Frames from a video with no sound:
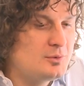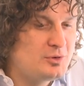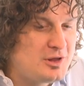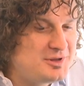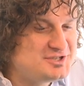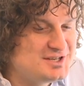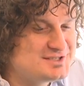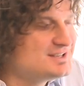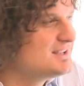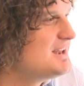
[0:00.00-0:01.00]
Well, I'm itching
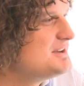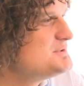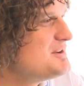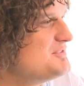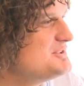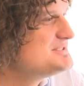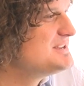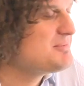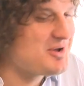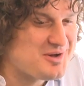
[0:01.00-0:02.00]
to get into our first
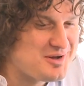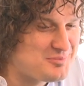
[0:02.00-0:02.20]
demo.